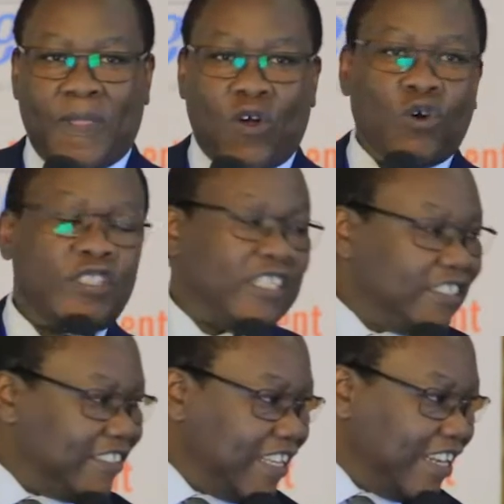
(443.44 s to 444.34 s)

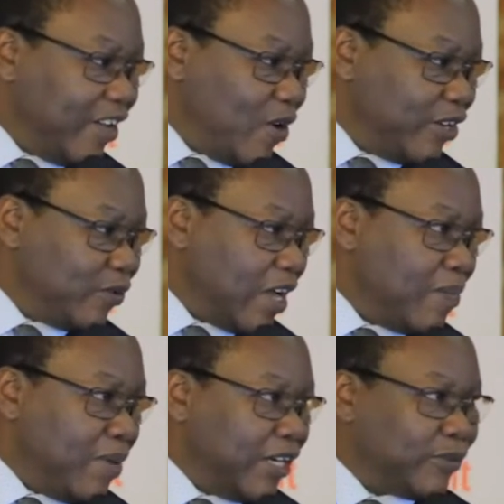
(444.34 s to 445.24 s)
context. And I want to
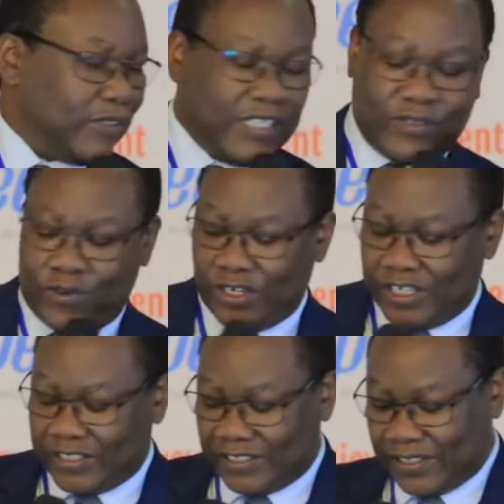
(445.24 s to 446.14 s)
come back to that
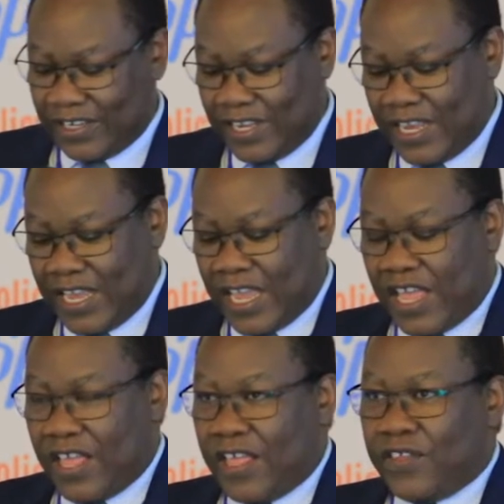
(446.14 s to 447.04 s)
context.
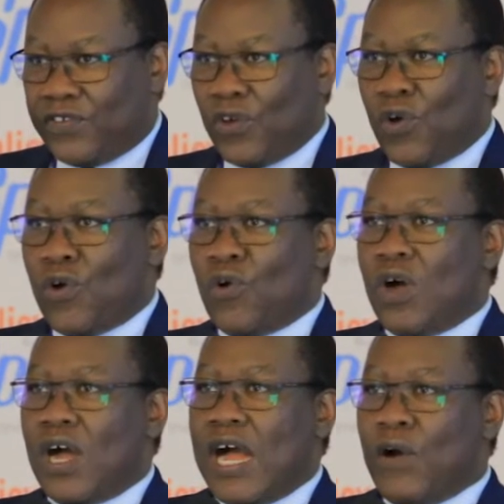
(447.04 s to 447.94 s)
So
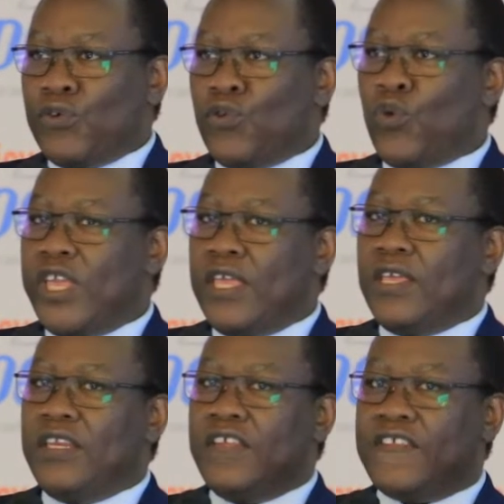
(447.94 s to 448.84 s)
how do
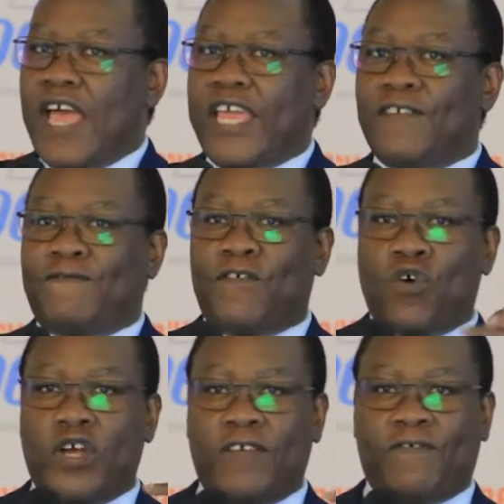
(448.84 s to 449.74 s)
we design
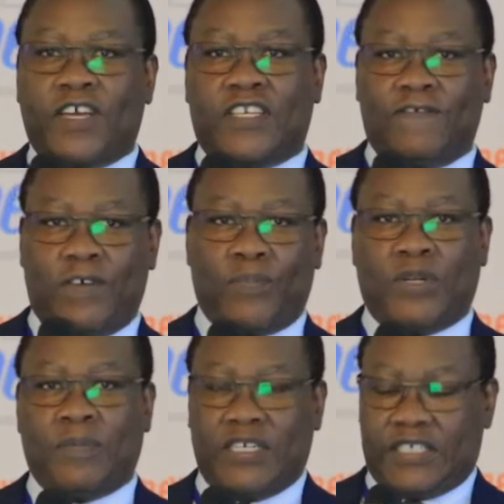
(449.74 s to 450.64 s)
for effective
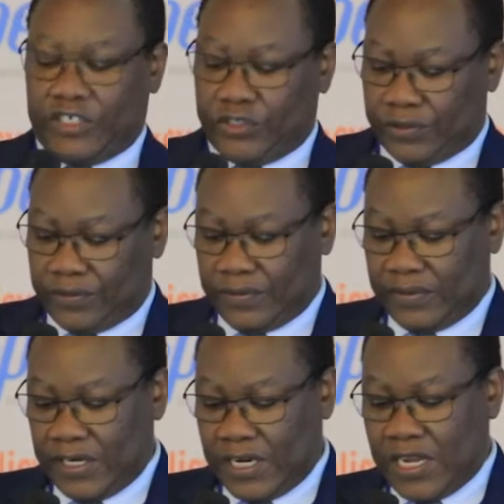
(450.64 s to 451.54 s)
implementation?
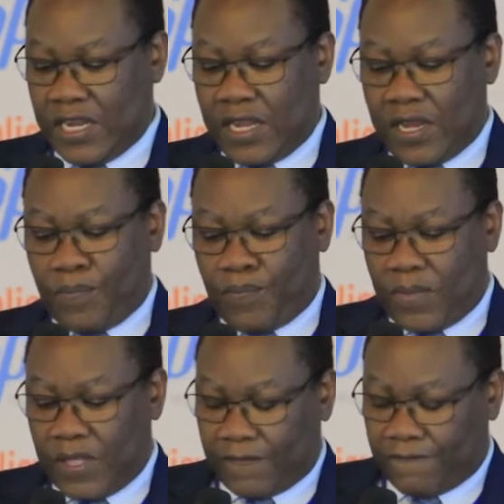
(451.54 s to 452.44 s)

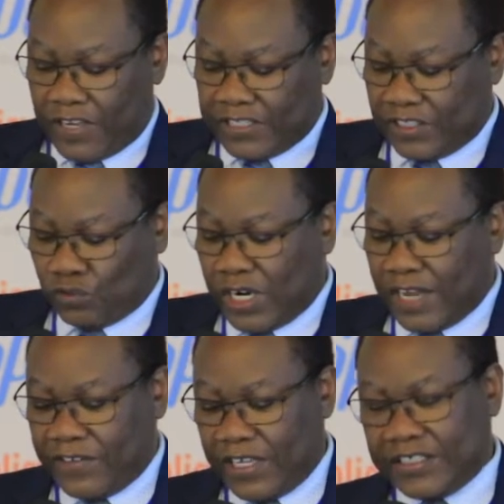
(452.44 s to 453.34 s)
First is what
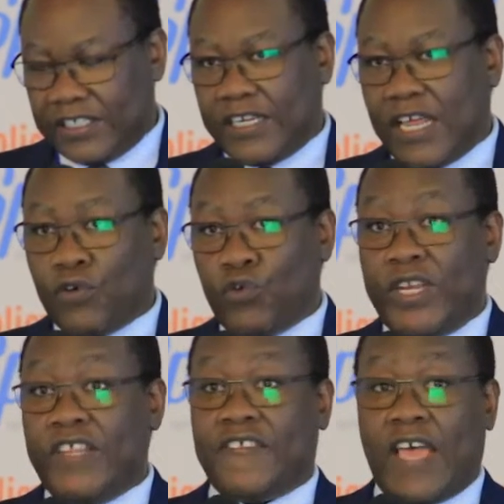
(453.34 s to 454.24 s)
I've just said. How do we
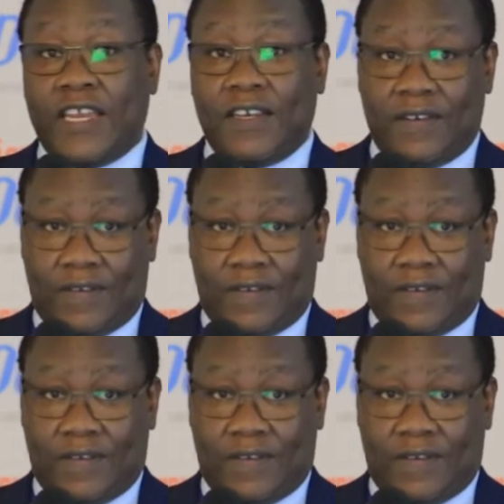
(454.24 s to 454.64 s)
design